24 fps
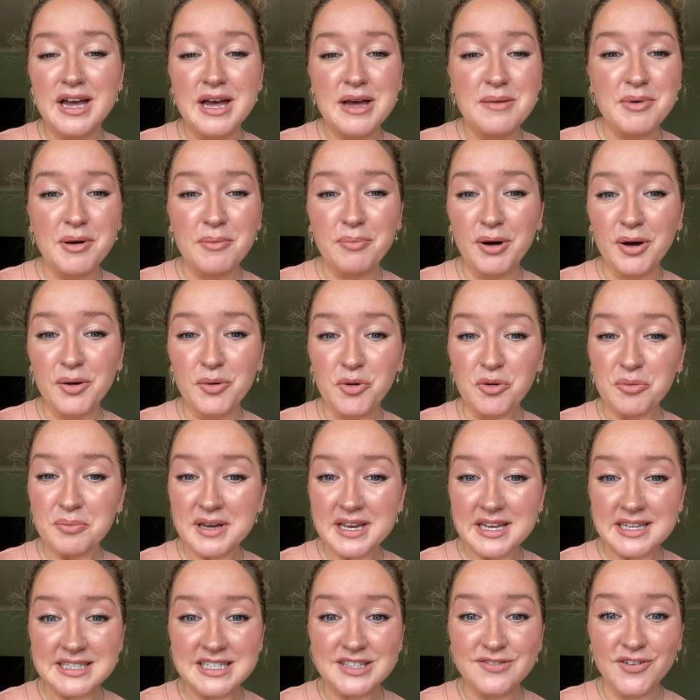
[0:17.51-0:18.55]
But by all
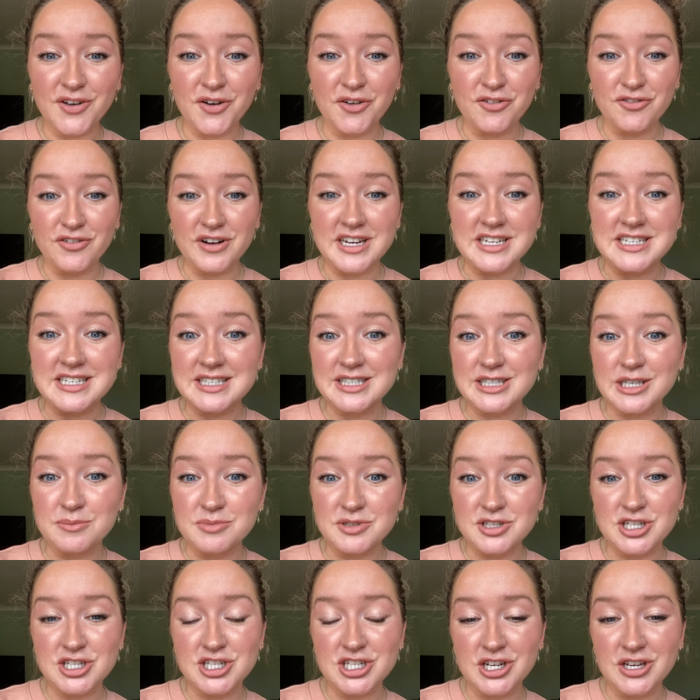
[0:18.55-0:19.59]
means, feel free to
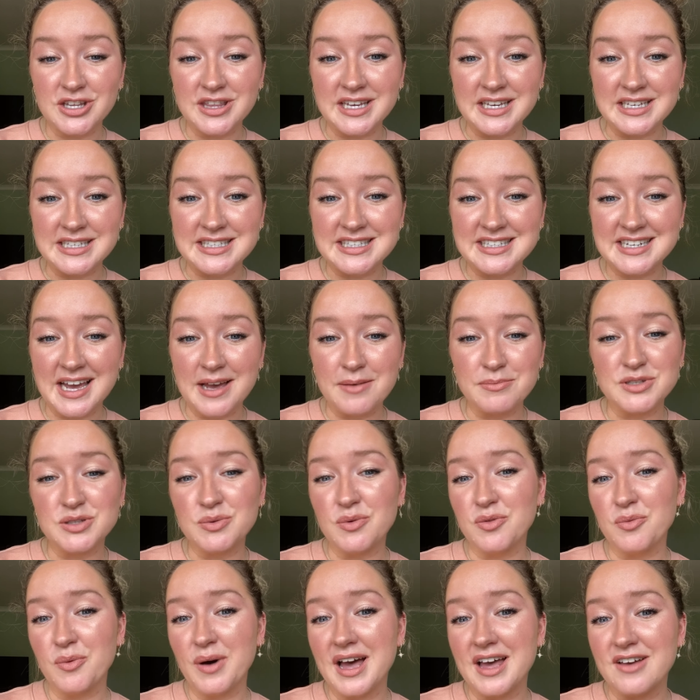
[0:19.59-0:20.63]
substitute these steps
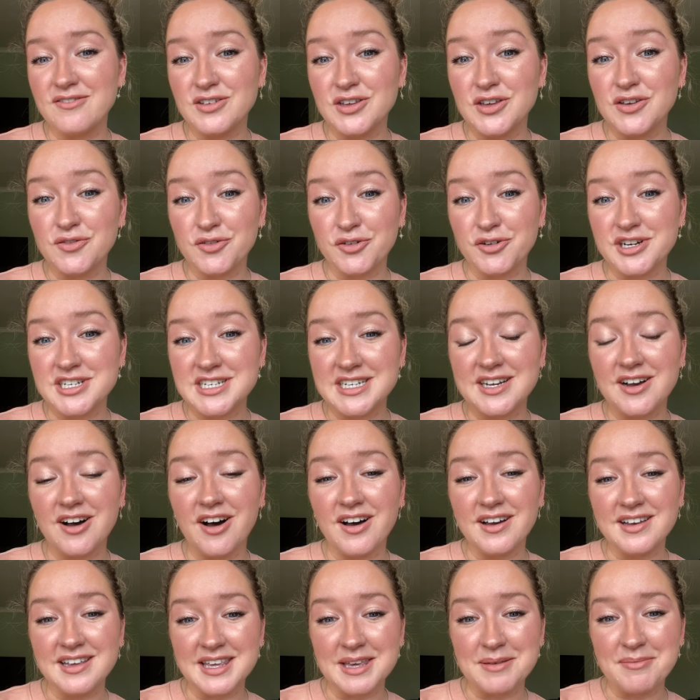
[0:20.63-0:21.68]
with whatever you've already
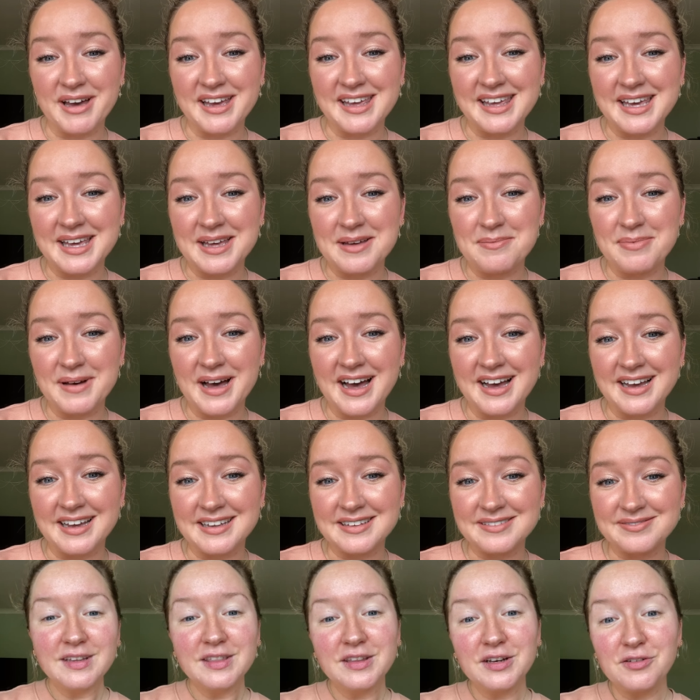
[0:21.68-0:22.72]
got in your makeup bag.
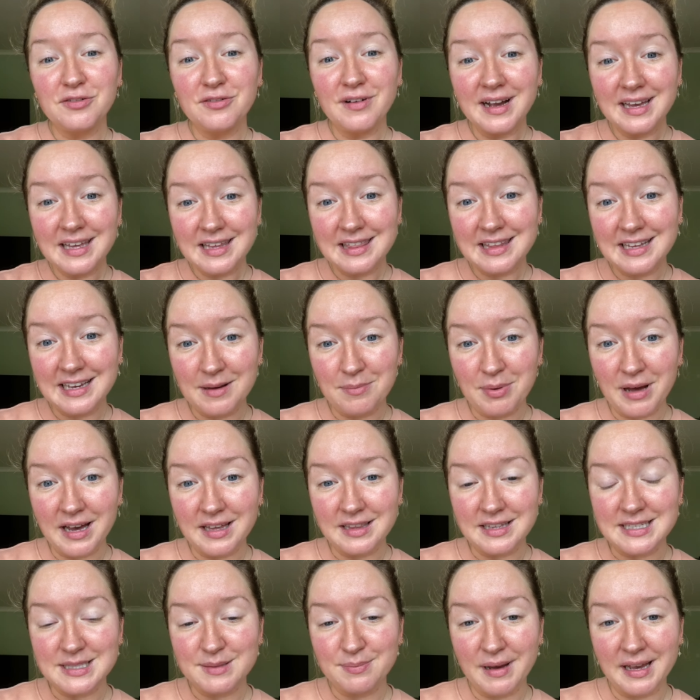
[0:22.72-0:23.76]
The great thing about
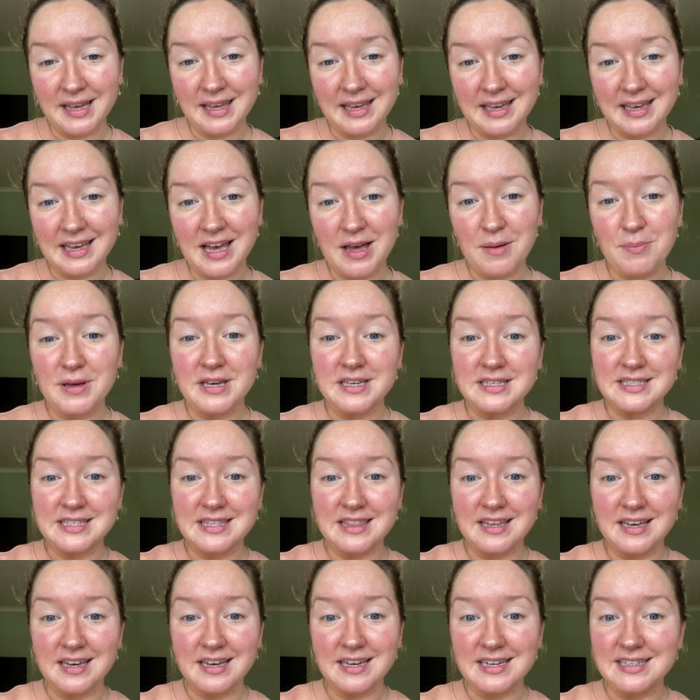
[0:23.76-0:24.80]
this makeup is
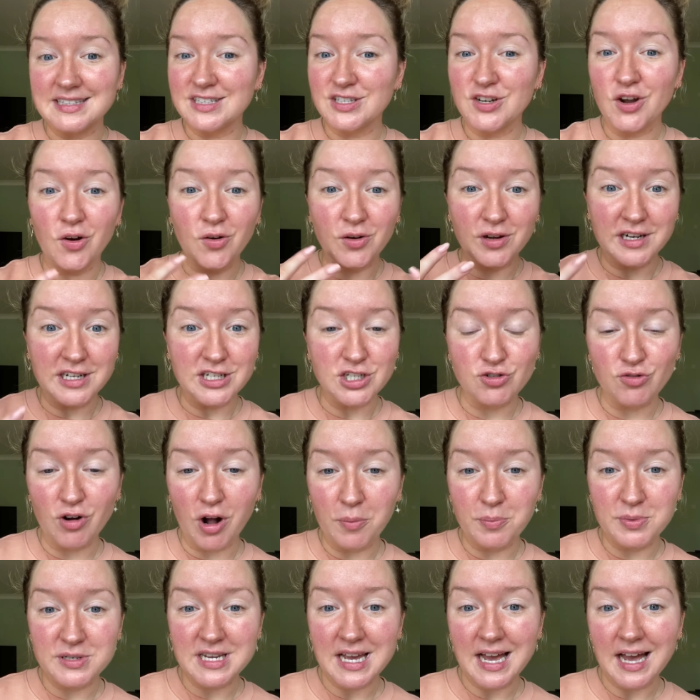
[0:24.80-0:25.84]
that it's not going to
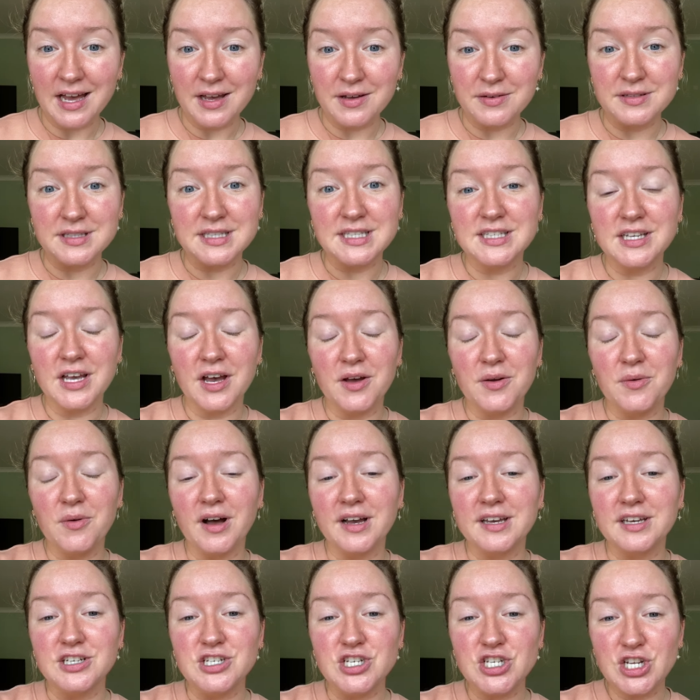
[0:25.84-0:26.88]
drop down, so I
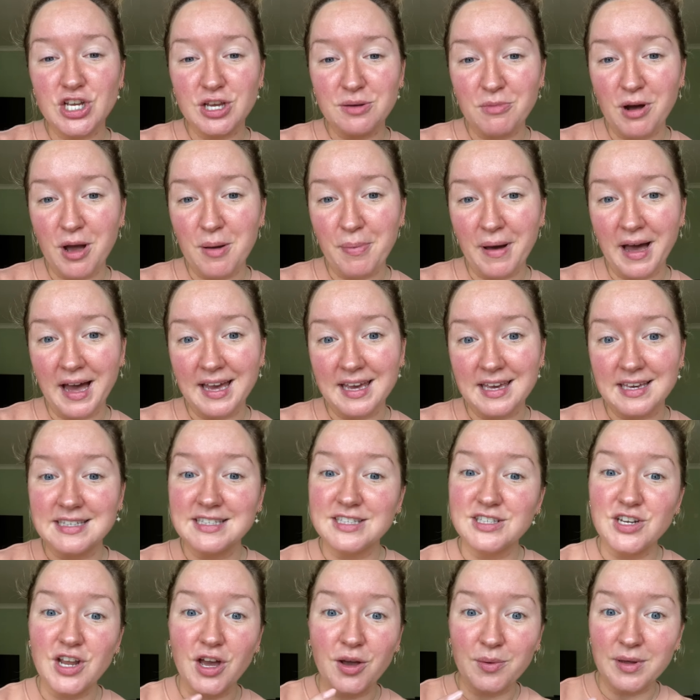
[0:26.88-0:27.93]
can do my
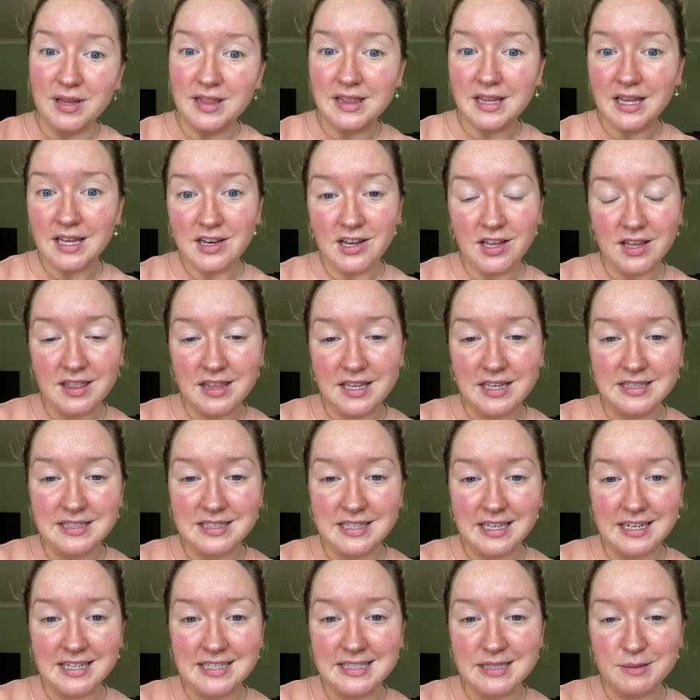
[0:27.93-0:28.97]
base knowing that nothing's
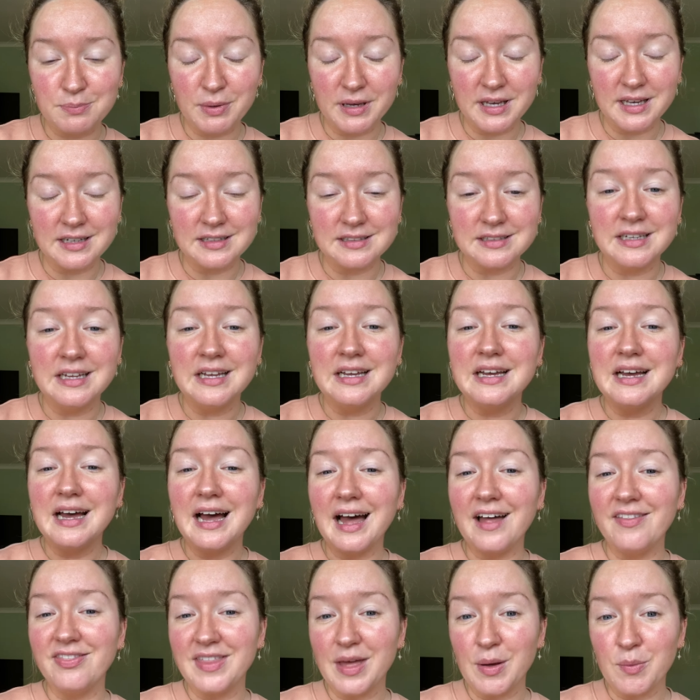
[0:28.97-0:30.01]
going to spill
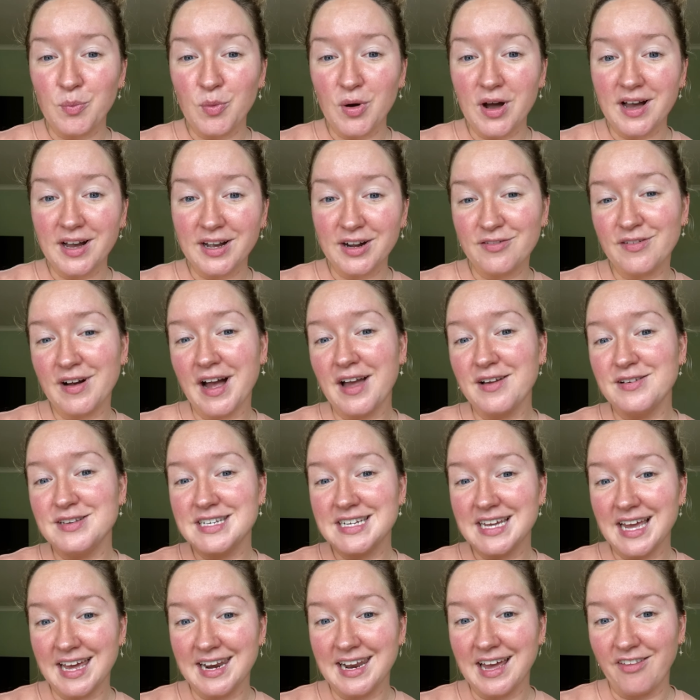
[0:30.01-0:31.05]
and then work around
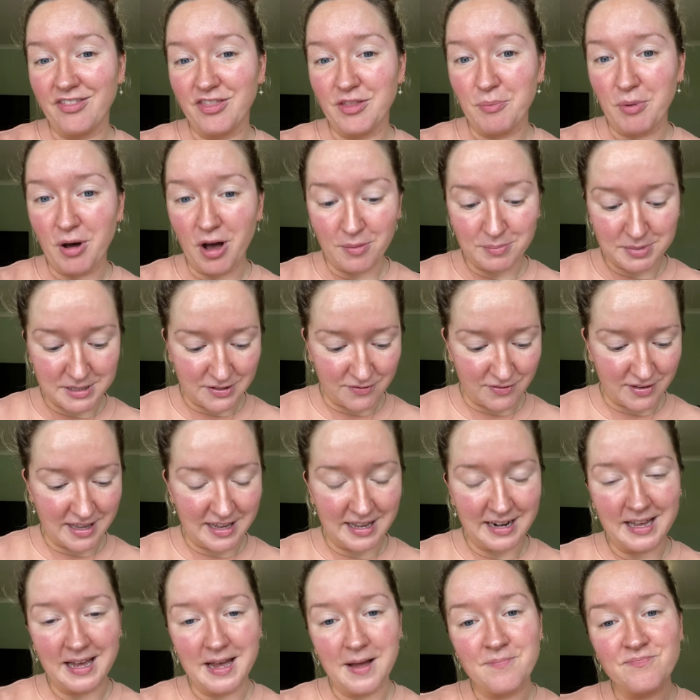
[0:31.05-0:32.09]
it and add the pops of
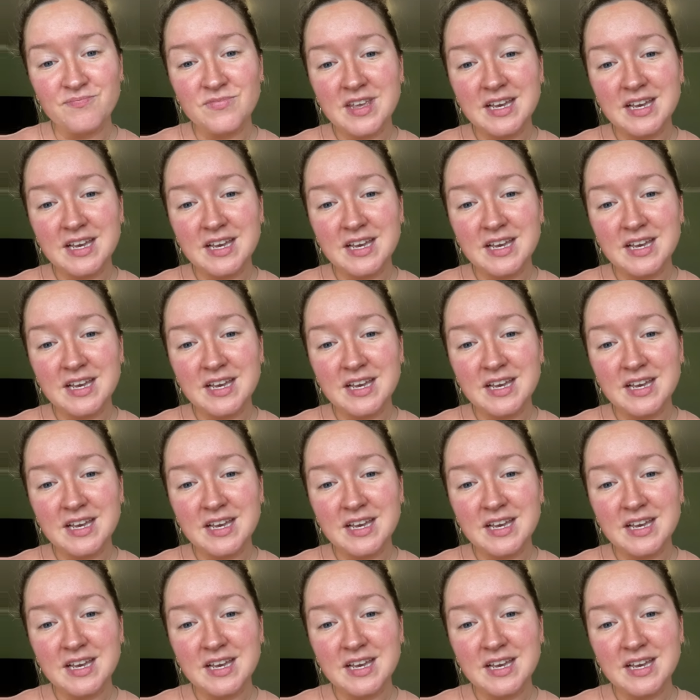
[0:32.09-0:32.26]
colour.